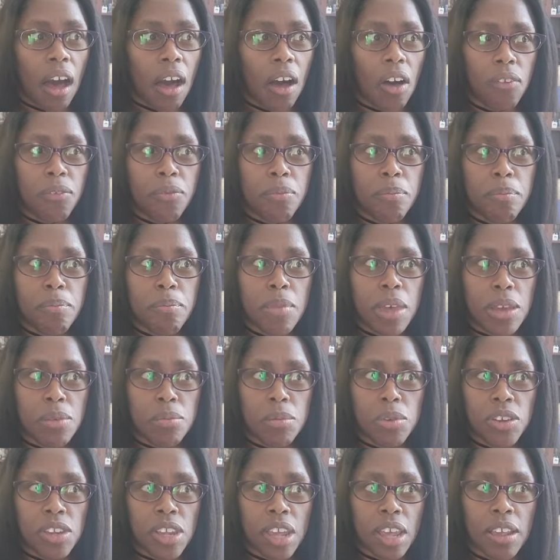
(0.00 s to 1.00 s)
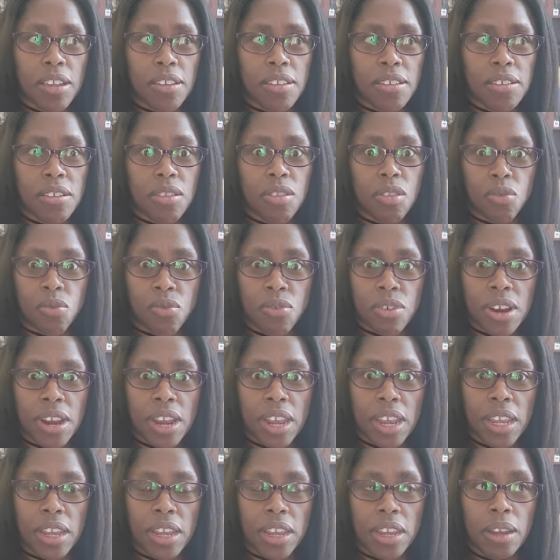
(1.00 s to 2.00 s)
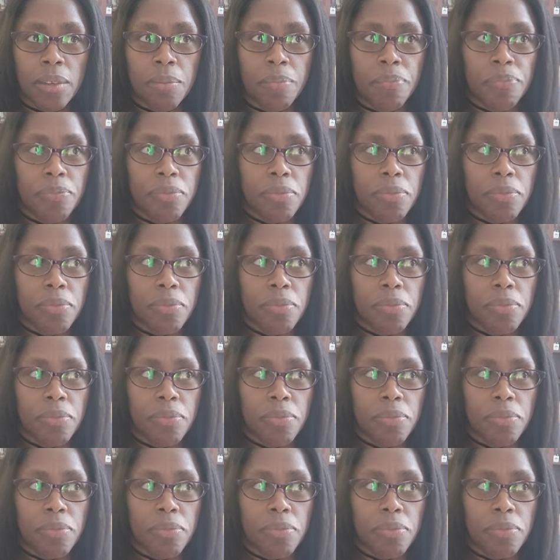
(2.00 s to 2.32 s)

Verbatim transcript: of MGS 3.